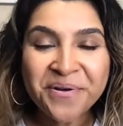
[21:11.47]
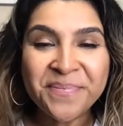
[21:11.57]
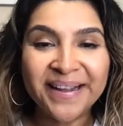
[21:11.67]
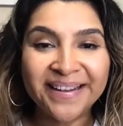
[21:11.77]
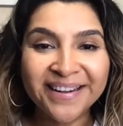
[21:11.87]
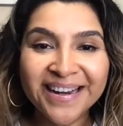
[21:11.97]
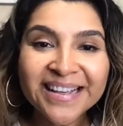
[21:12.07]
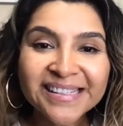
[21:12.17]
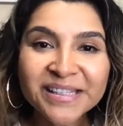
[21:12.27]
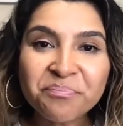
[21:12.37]
oh my
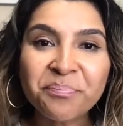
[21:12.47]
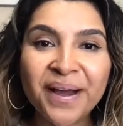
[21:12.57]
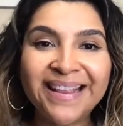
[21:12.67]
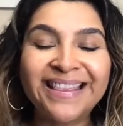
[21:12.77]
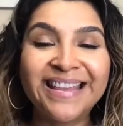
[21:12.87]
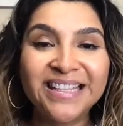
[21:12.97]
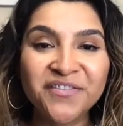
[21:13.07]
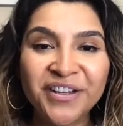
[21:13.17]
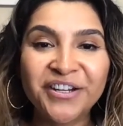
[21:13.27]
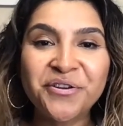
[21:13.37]
goodness but
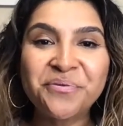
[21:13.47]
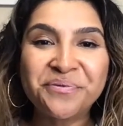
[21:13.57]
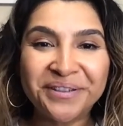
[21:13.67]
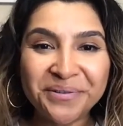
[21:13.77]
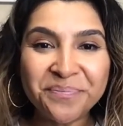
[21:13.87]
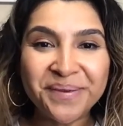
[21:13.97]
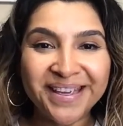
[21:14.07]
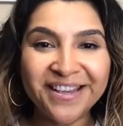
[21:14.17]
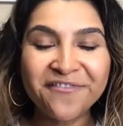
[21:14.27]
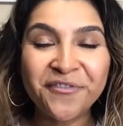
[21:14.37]
this video will
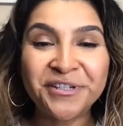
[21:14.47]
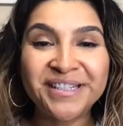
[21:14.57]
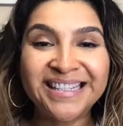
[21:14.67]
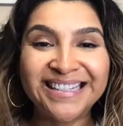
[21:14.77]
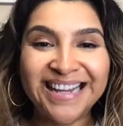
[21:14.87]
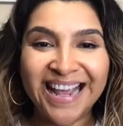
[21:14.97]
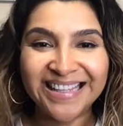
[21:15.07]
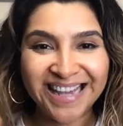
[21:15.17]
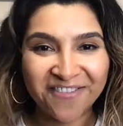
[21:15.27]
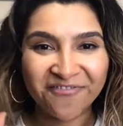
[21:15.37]
be for today
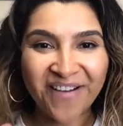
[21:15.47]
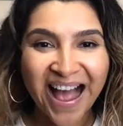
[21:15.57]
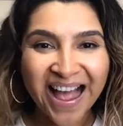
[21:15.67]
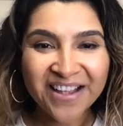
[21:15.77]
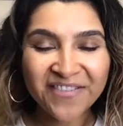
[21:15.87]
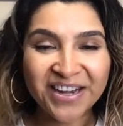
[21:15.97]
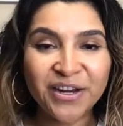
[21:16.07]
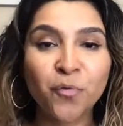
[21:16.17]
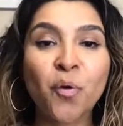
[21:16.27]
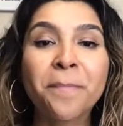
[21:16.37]
day five and
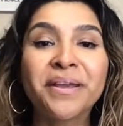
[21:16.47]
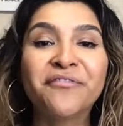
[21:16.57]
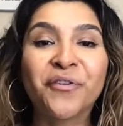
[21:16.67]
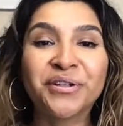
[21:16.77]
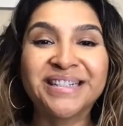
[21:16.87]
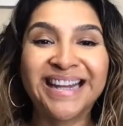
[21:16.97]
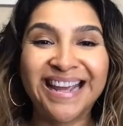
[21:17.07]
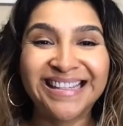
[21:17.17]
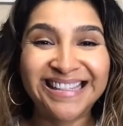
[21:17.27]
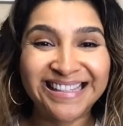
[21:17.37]
it will be for
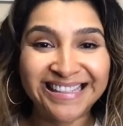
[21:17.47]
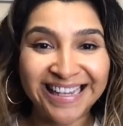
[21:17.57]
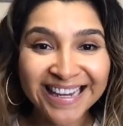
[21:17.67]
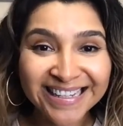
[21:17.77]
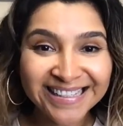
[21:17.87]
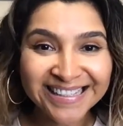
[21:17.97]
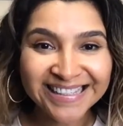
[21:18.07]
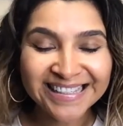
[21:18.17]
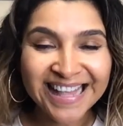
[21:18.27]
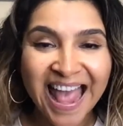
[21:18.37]
day six
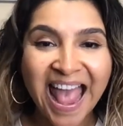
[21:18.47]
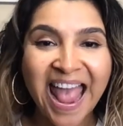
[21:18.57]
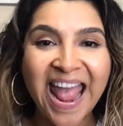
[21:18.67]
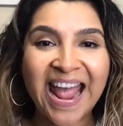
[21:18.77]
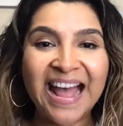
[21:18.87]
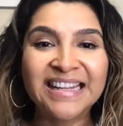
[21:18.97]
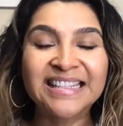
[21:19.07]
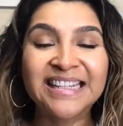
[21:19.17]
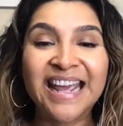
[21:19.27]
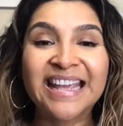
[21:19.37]

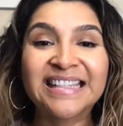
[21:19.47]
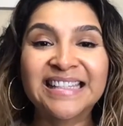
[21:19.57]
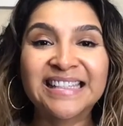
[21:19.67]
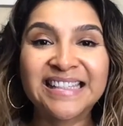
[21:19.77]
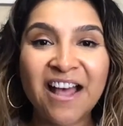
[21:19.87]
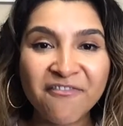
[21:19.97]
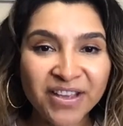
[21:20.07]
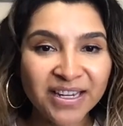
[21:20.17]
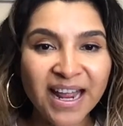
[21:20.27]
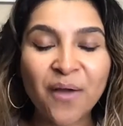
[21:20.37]
and day
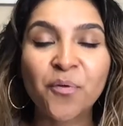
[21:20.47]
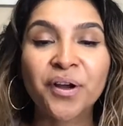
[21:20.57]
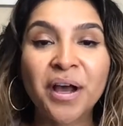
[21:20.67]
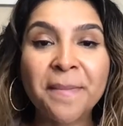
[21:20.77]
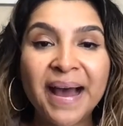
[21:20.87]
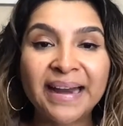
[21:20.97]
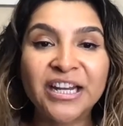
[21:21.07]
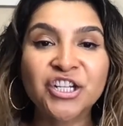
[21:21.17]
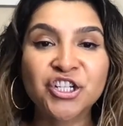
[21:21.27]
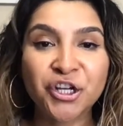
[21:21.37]
seven i will come on
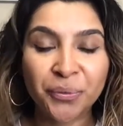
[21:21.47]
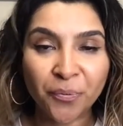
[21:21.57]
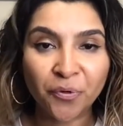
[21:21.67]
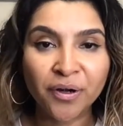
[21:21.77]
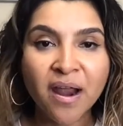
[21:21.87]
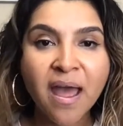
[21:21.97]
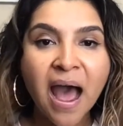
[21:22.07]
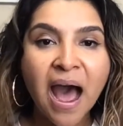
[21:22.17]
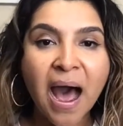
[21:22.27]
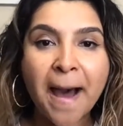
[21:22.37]
and share more
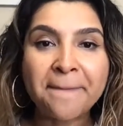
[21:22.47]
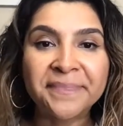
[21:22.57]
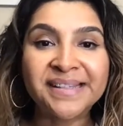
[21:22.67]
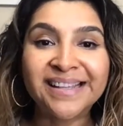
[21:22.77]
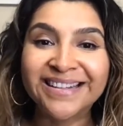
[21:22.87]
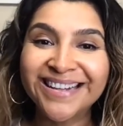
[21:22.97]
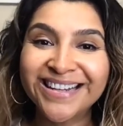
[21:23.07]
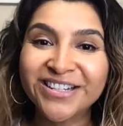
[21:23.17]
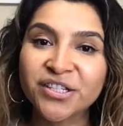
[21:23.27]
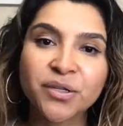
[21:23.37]
um,
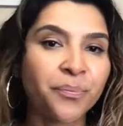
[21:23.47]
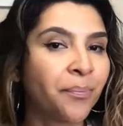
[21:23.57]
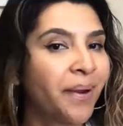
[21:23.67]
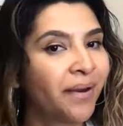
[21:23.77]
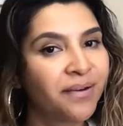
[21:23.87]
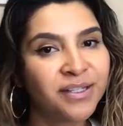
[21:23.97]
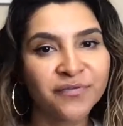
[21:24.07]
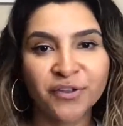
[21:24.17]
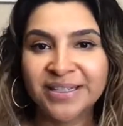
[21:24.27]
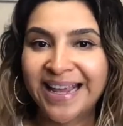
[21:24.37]
sunday just to prepare us
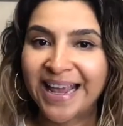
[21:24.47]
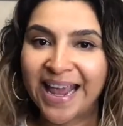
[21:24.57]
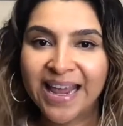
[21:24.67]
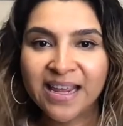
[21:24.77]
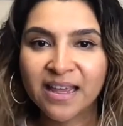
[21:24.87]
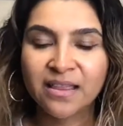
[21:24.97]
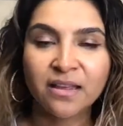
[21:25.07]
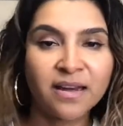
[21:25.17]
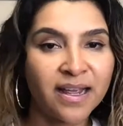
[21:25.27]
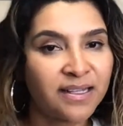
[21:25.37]
for day eight and
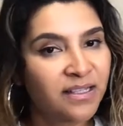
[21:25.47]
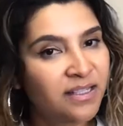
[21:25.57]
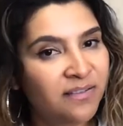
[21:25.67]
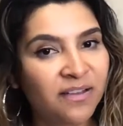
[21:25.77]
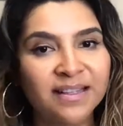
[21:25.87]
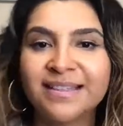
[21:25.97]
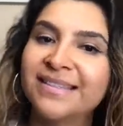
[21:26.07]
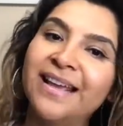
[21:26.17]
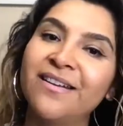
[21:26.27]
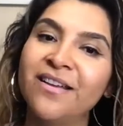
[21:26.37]
the next
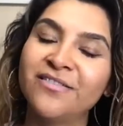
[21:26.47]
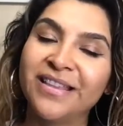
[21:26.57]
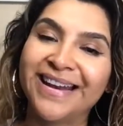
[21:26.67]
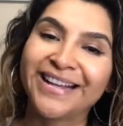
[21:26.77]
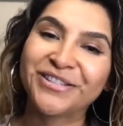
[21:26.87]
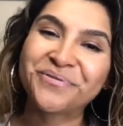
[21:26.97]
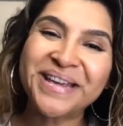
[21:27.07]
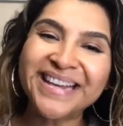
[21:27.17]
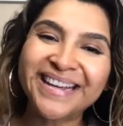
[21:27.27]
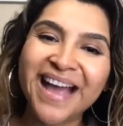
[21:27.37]
set of the next
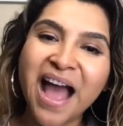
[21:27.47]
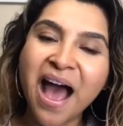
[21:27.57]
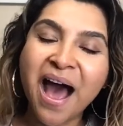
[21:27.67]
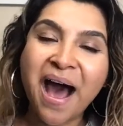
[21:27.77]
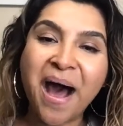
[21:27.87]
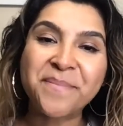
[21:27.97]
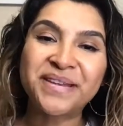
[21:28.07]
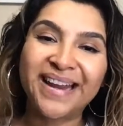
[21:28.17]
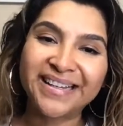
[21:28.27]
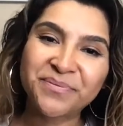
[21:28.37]
week um,
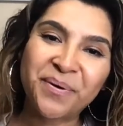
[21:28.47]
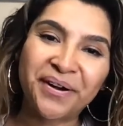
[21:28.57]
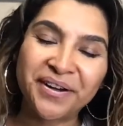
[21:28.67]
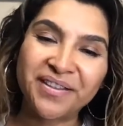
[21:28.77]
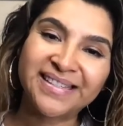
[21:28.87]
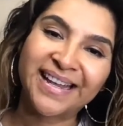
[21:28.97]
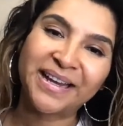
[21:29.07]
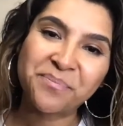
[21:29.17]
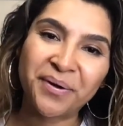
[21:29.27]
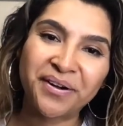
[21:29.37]
the next part of the
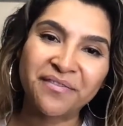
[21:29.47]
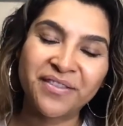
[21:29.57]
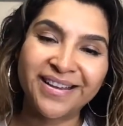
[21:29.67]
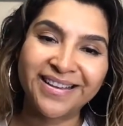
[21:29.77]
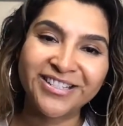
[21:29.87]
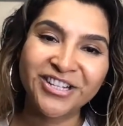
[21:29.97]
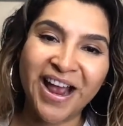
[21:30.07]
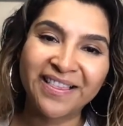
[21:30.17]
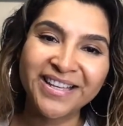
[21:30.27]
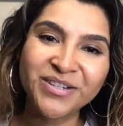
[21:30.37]
second part of the
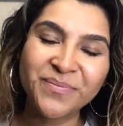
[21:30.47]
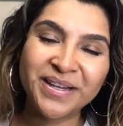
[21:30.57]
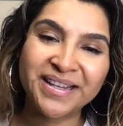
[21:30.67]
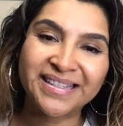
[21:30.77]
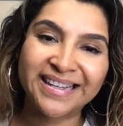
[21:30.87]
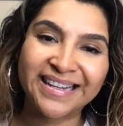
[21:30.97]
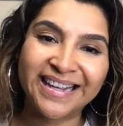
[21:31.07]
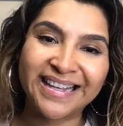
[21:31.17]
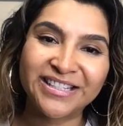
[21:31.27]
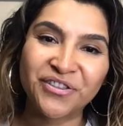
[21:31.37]
challenge because it
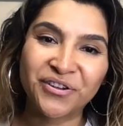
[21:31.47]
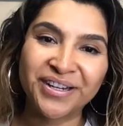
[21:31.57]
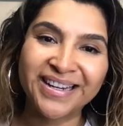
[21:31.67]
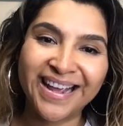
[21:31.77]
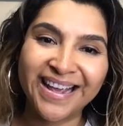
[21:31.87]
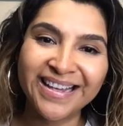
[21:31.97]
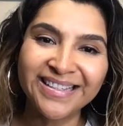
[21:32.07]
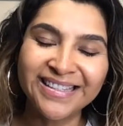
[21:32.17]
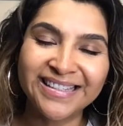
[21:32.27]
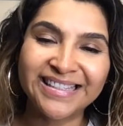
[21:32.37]
is 30
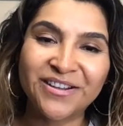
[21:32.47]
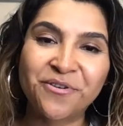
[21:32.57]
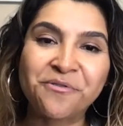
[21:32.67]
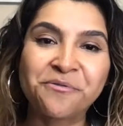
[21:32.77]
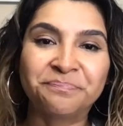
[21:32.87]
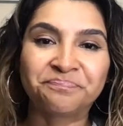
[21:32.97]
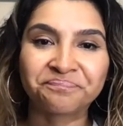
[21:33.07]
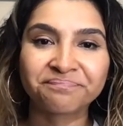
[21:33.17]
days so